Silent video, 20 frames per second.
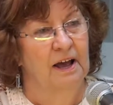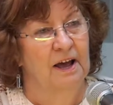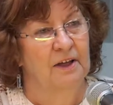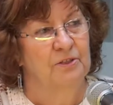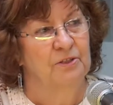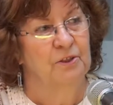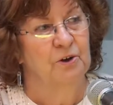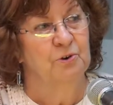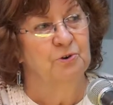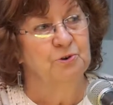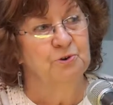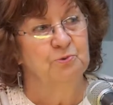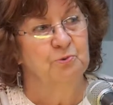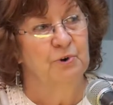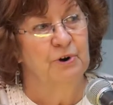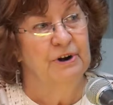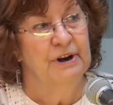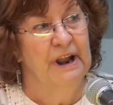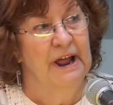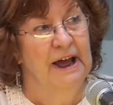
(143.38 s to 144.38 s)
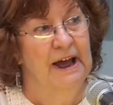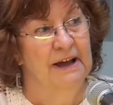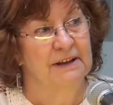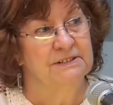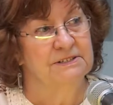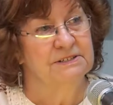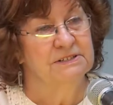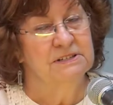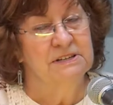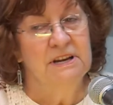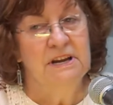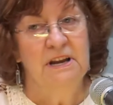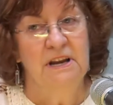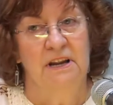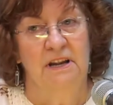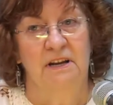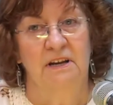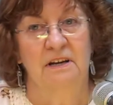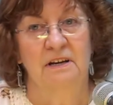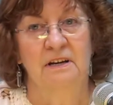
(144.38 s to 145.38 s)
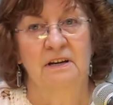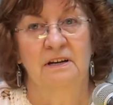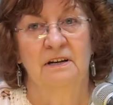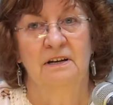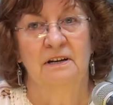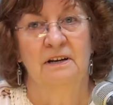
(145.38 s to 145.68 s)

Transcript: Those were not seen